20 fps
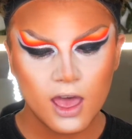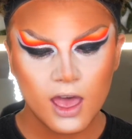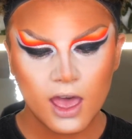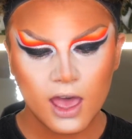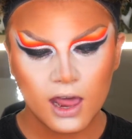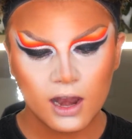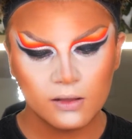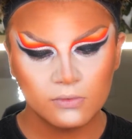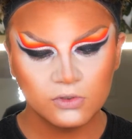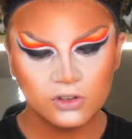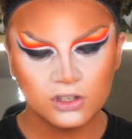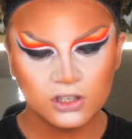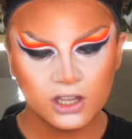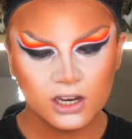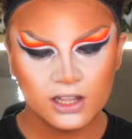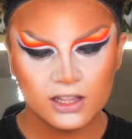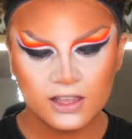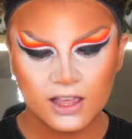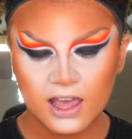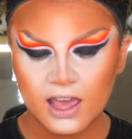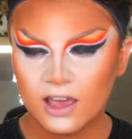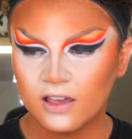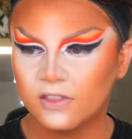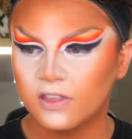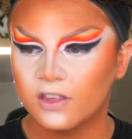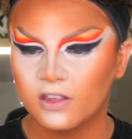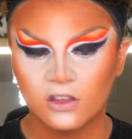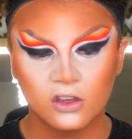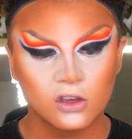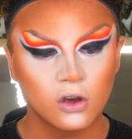and I'm just going to take
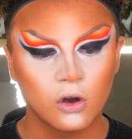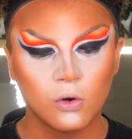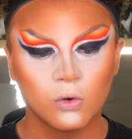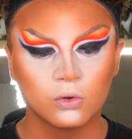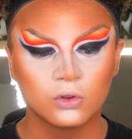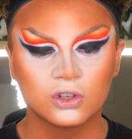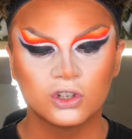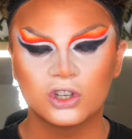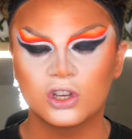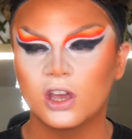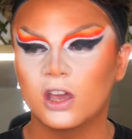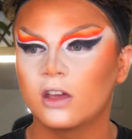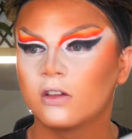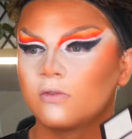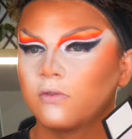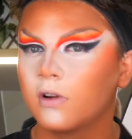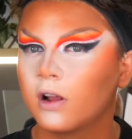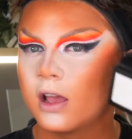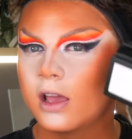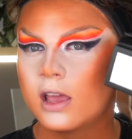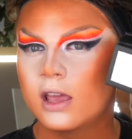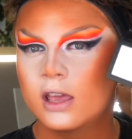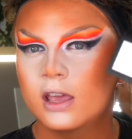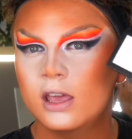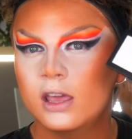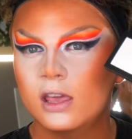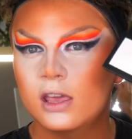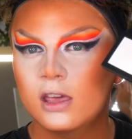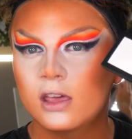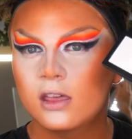this gold shade right
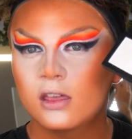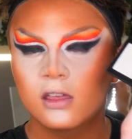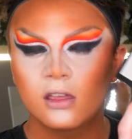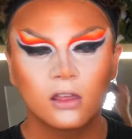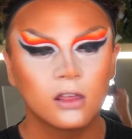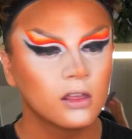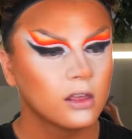here.